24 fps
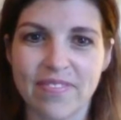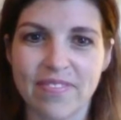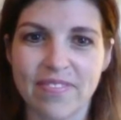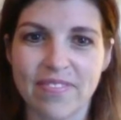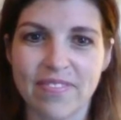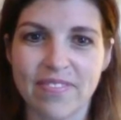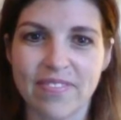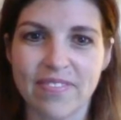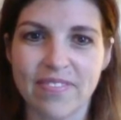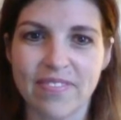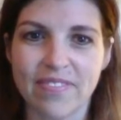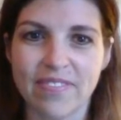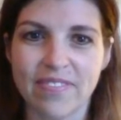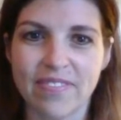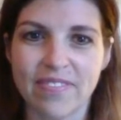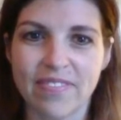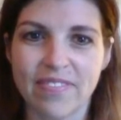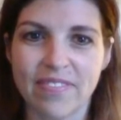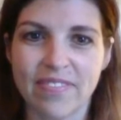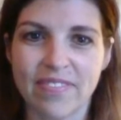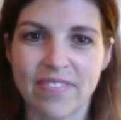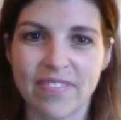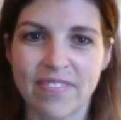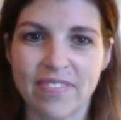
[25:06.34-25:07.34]

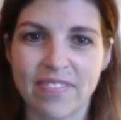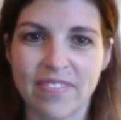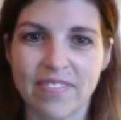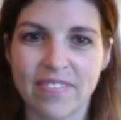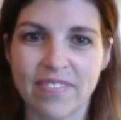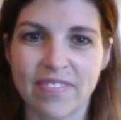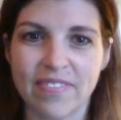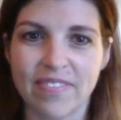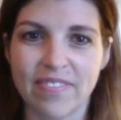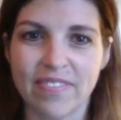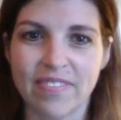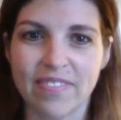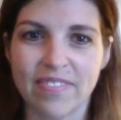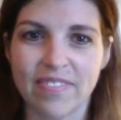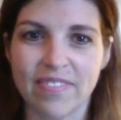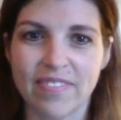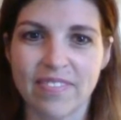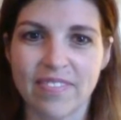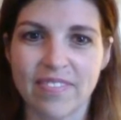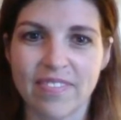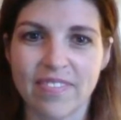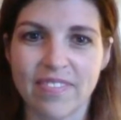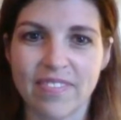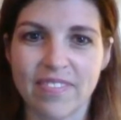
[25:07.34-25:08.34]

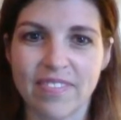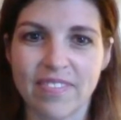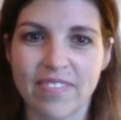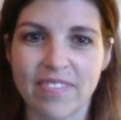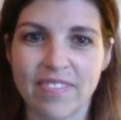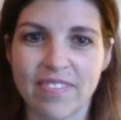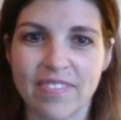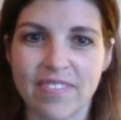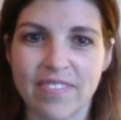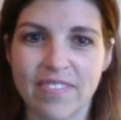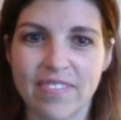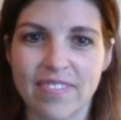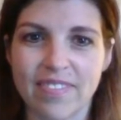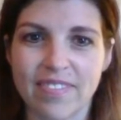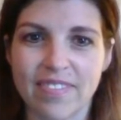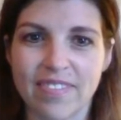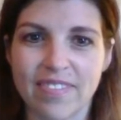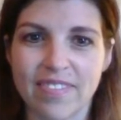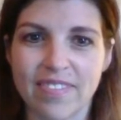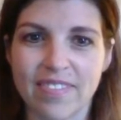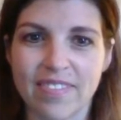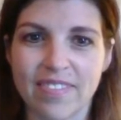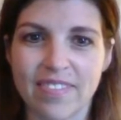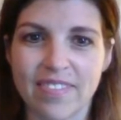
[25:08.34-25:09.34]

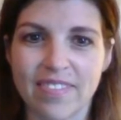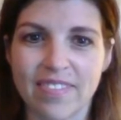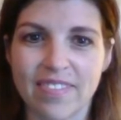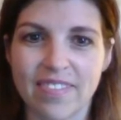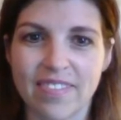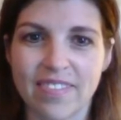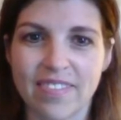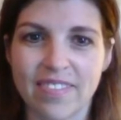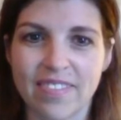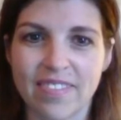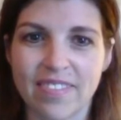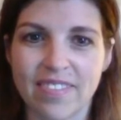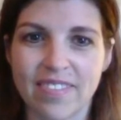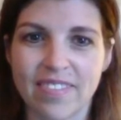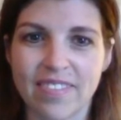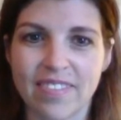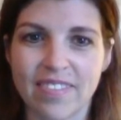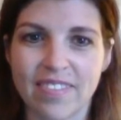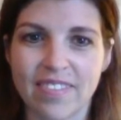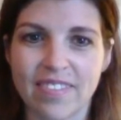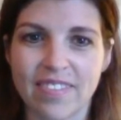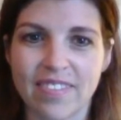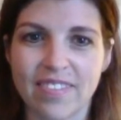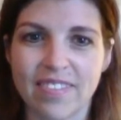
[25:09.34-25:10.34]

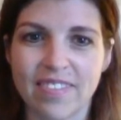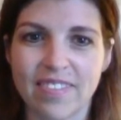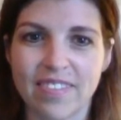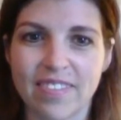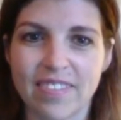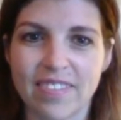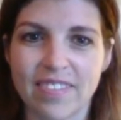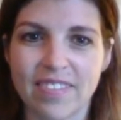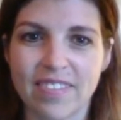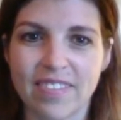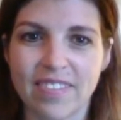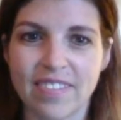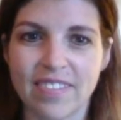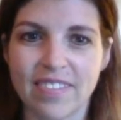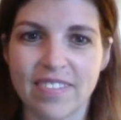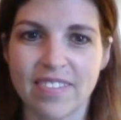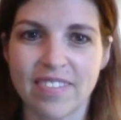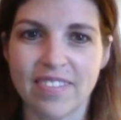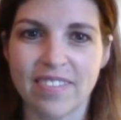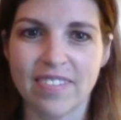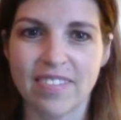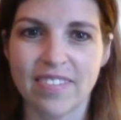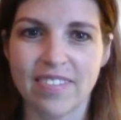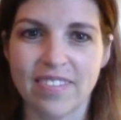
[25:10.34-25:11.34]

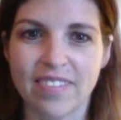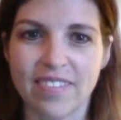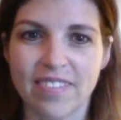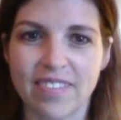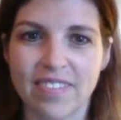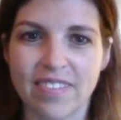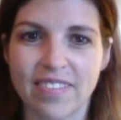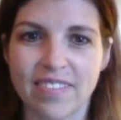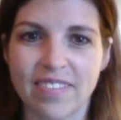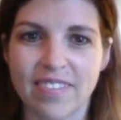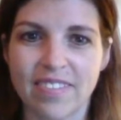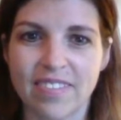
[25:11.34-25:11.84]
(silent)